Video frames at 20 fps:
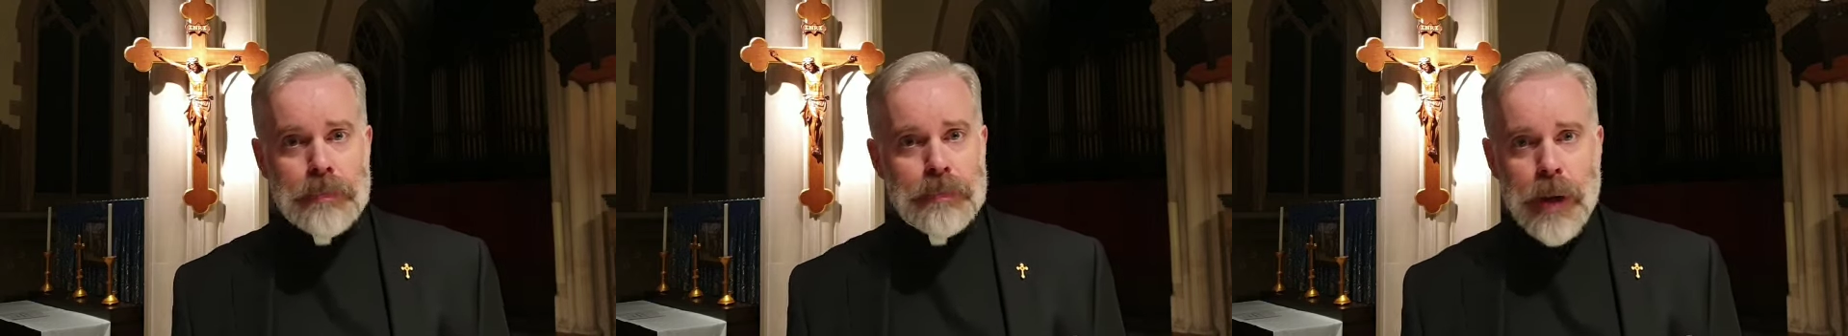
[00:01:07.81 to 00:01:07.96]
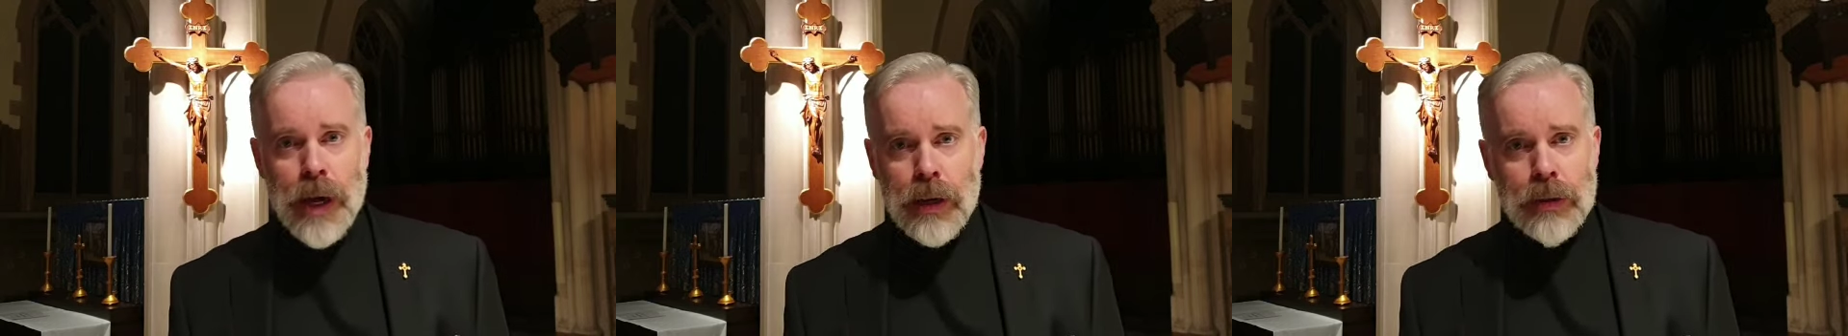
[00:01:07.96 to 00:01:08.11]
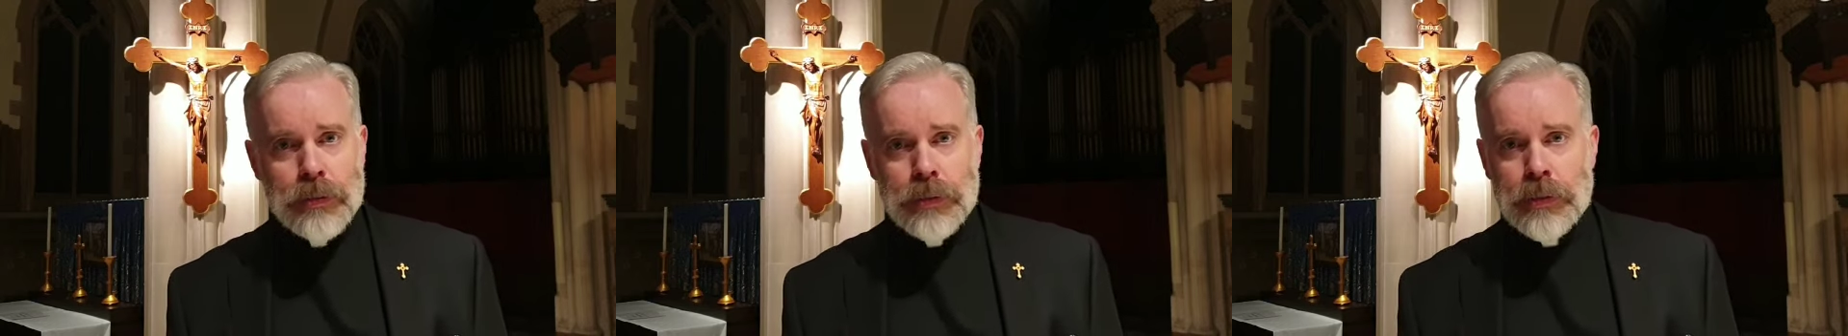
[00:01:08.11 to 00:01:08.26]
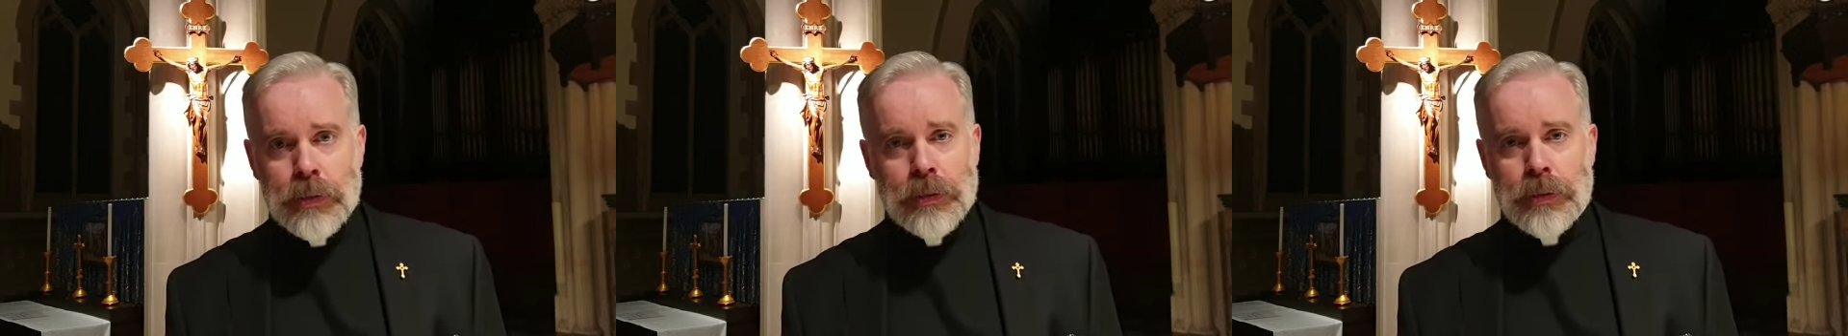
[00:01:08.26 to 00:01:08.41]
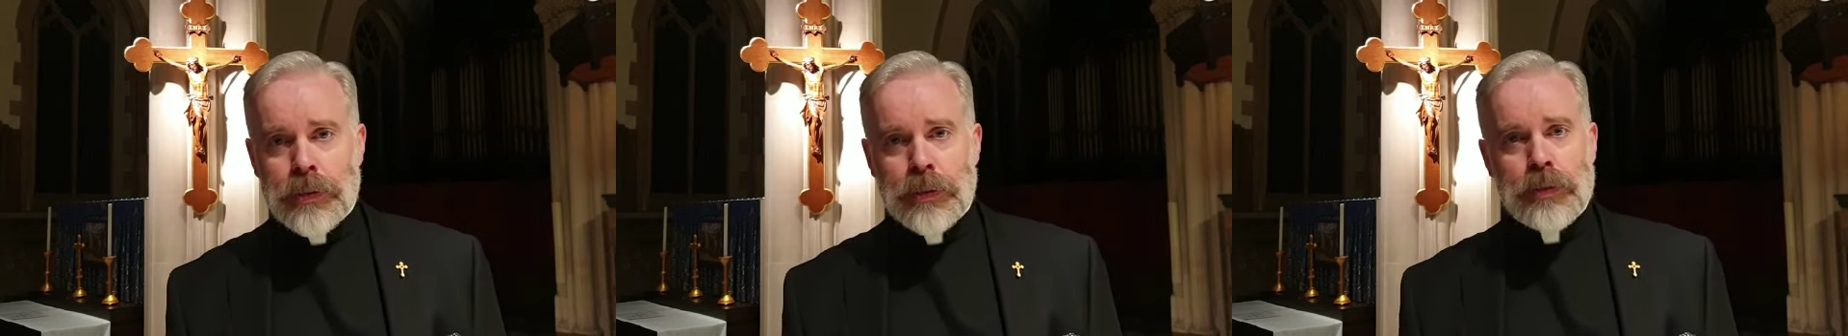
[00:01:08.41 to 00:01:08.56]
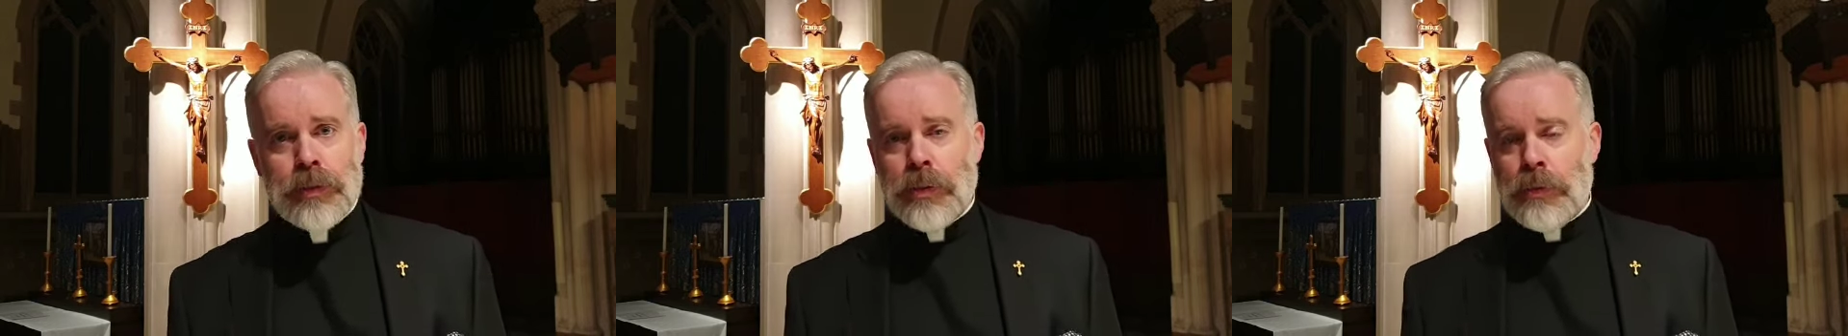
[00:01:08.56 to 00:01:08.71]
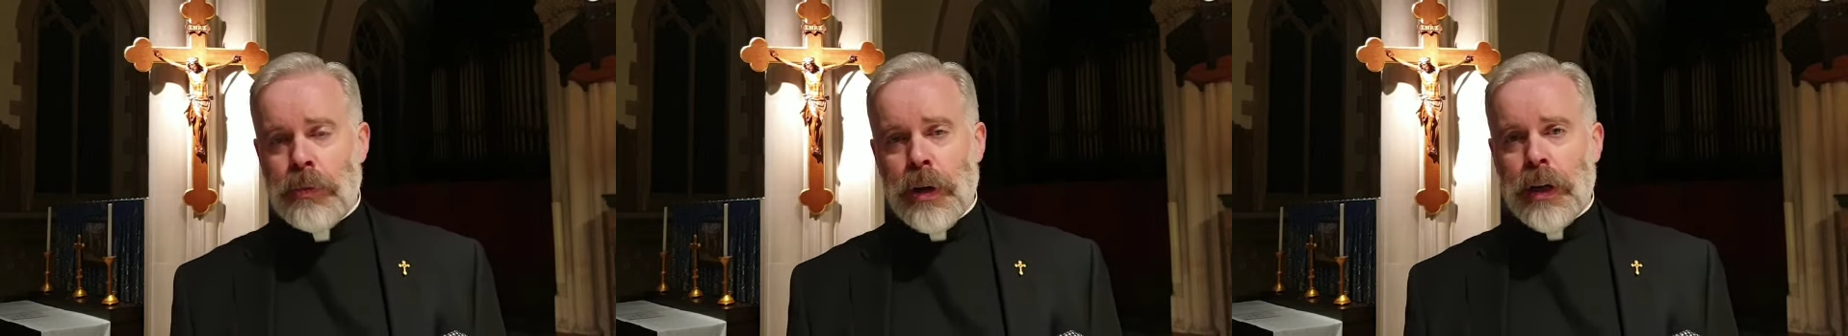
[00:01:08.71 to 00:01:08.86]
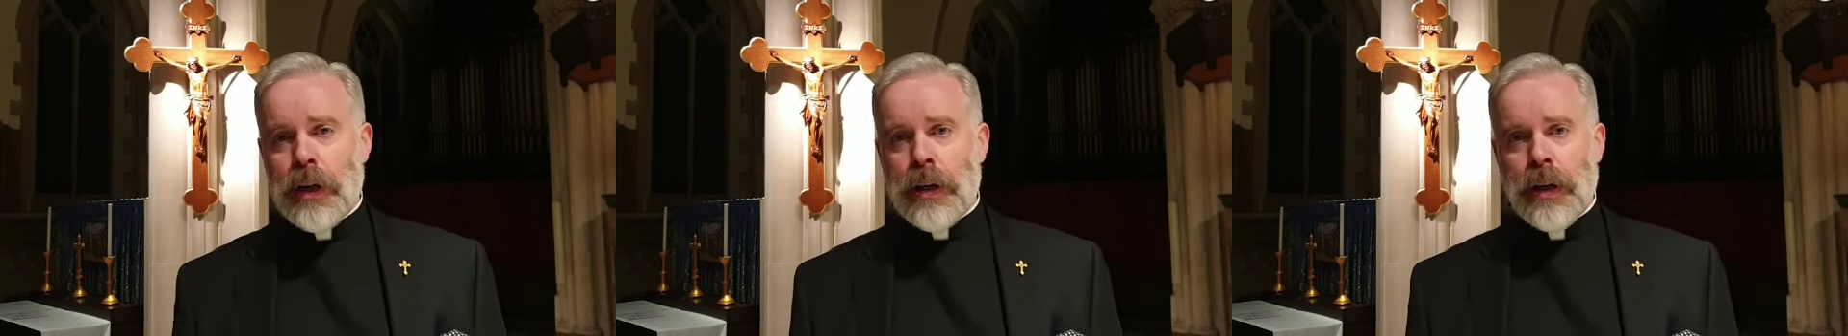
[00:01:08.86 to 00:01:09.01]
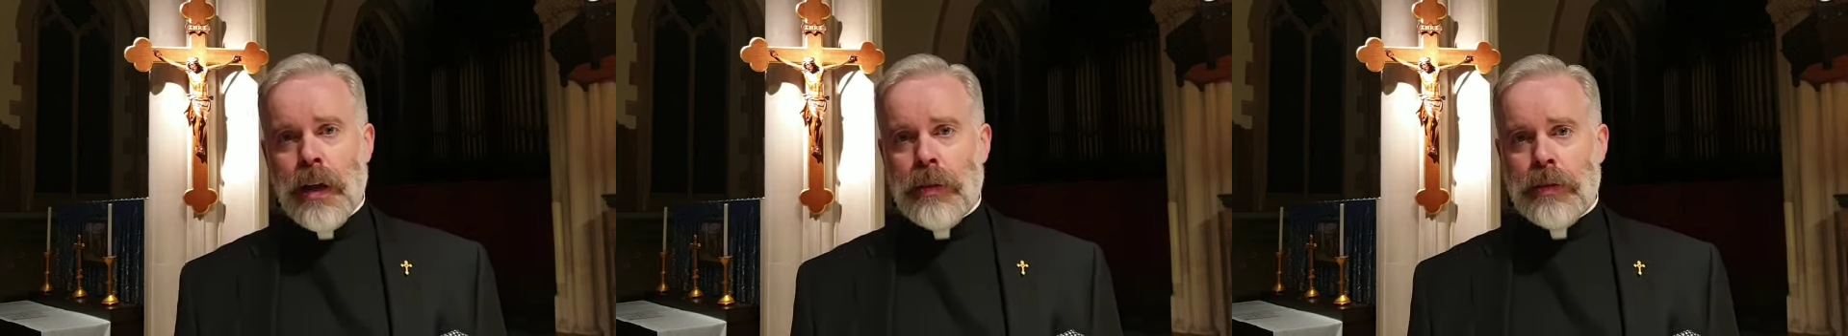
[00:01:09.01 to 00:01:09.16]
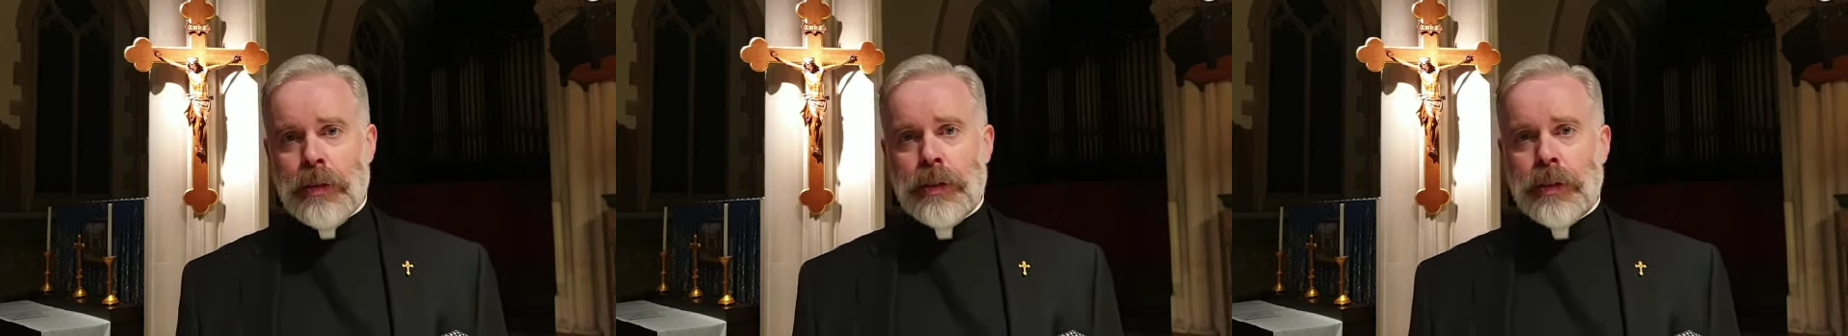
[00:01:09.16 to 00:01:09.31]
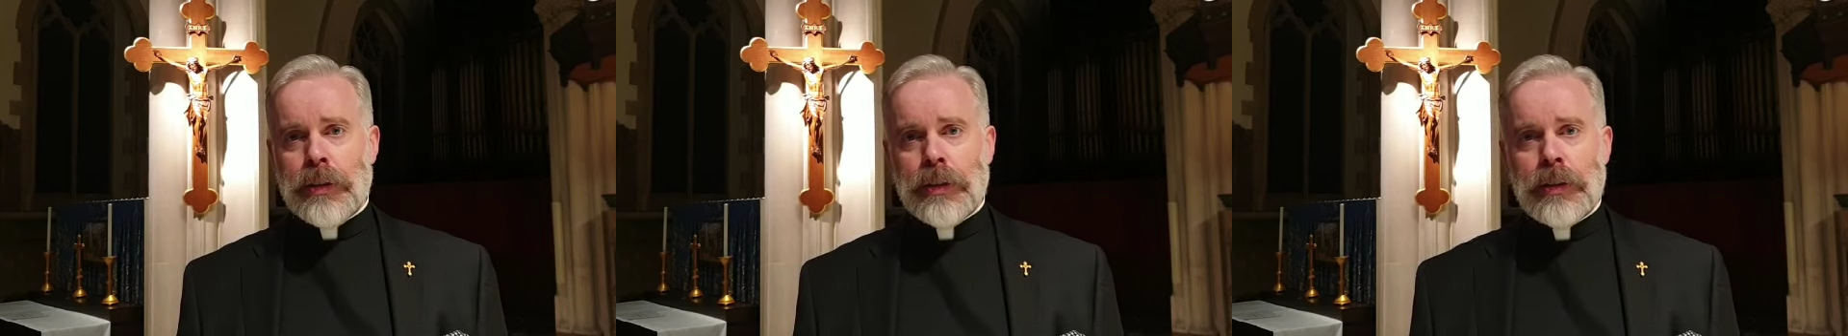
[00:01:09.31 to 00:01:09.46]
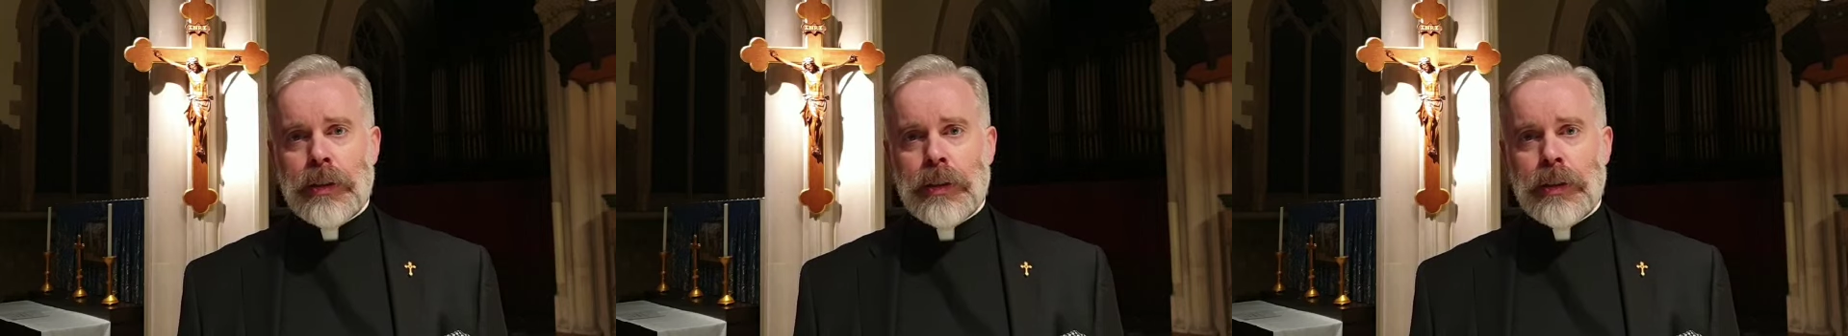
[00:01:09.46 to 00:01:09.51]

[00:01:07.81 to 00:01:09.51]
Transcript: bound to one another